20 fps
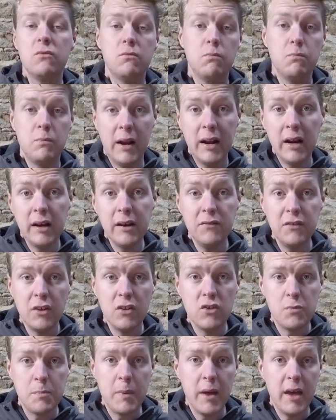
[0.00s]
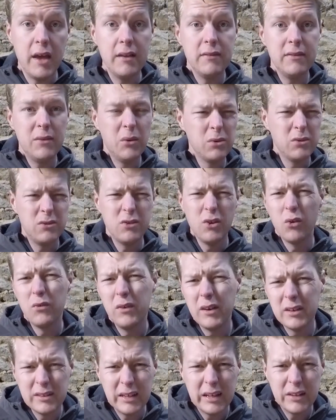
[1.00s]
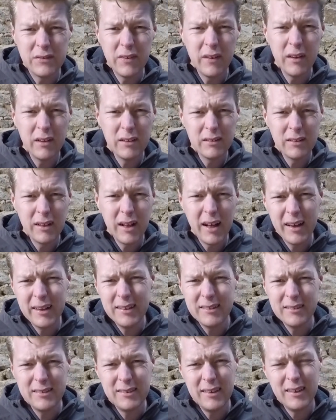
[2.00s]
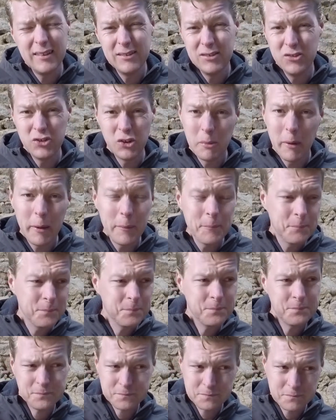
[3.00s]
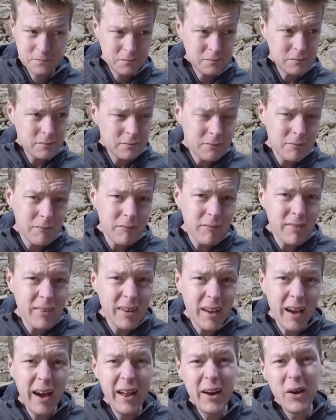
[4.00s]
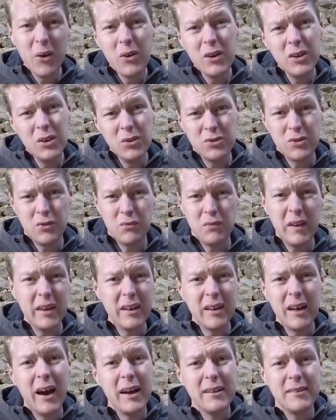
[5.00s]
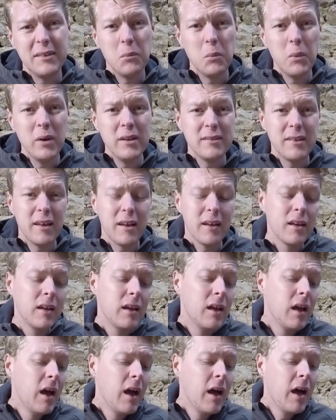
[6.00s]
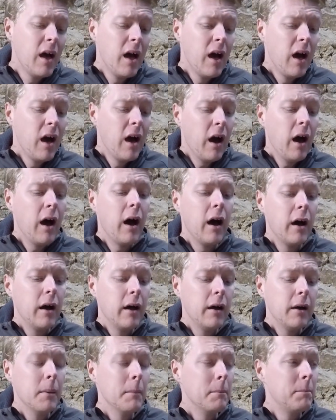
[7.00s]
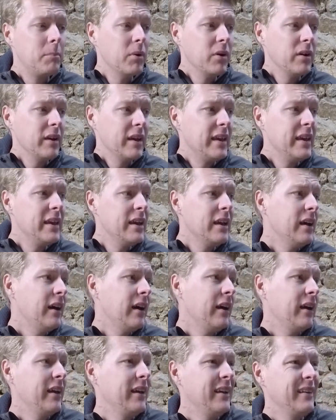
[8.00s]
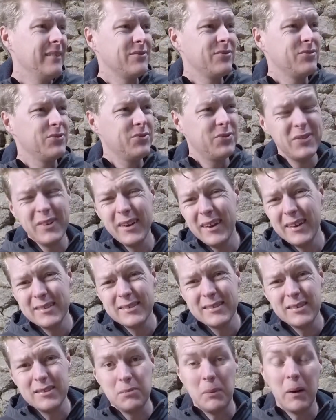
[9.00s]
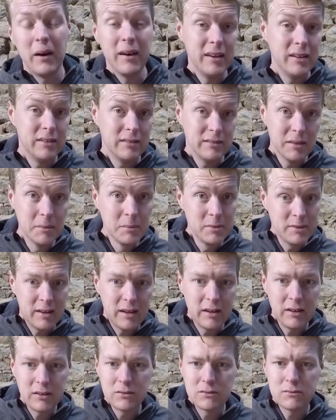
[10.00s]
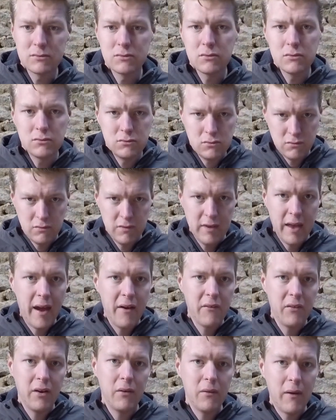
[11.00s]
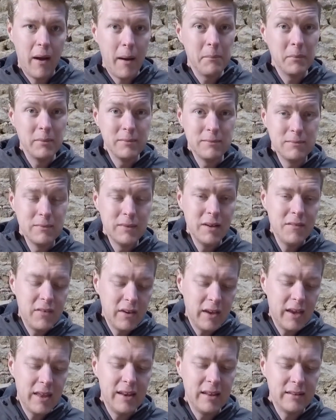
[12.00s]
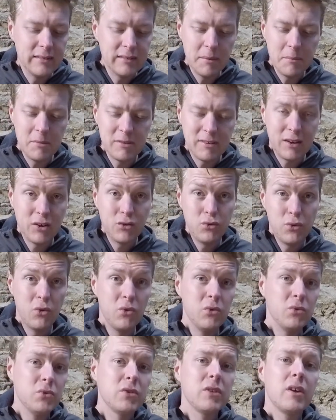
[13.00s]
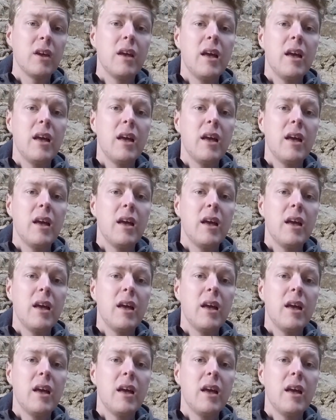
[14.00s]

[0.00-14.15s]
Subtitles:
When I lived in Spain, there was no real need for lights in summer, and I only used a real light in winter. But here in France, well, in Limousin, the area I'm living in Limousin Cruz,